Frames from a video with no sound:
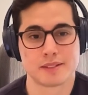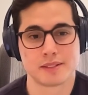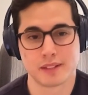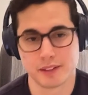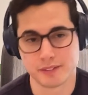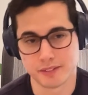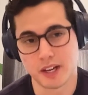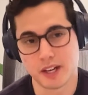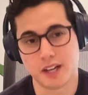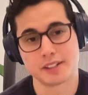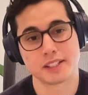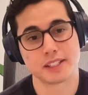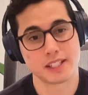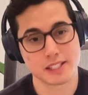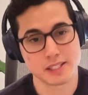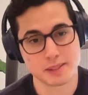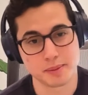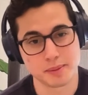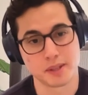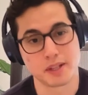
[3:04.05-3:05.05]
They've got the
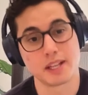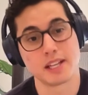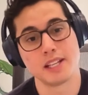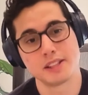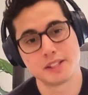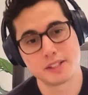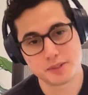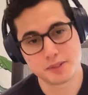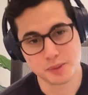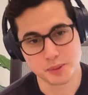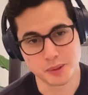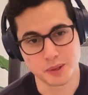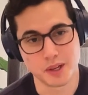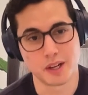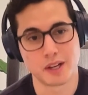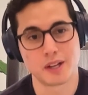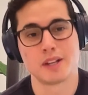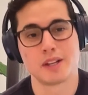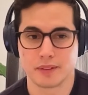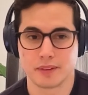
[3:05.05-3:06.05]
customer in the
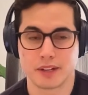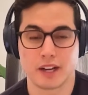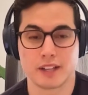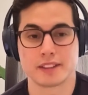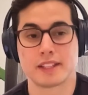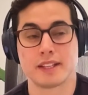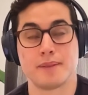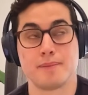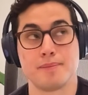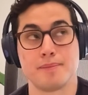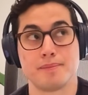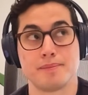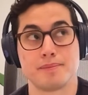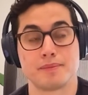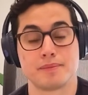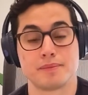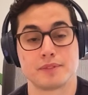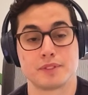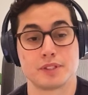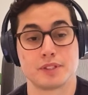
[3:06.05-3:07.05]
door, got them
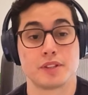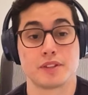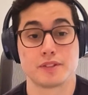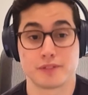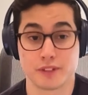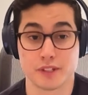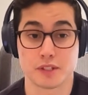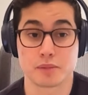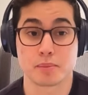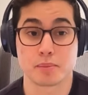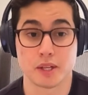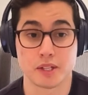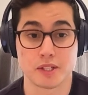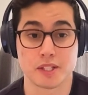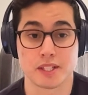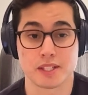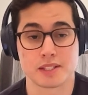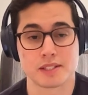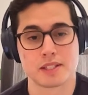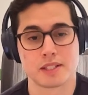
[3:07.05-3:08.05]
to the first
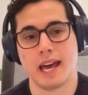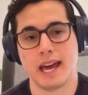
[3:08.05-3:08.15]
purchase.